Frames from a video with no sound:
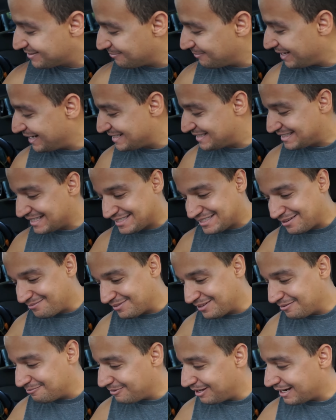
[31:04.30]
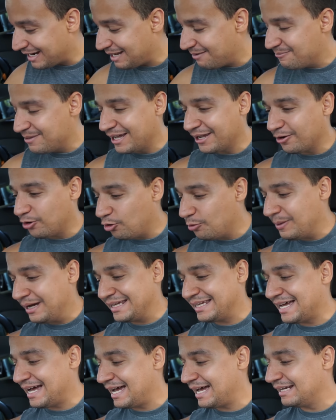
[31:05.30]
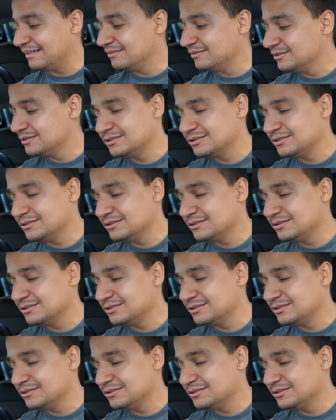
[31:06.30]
Somebody says something about it. I'm like, oh my god.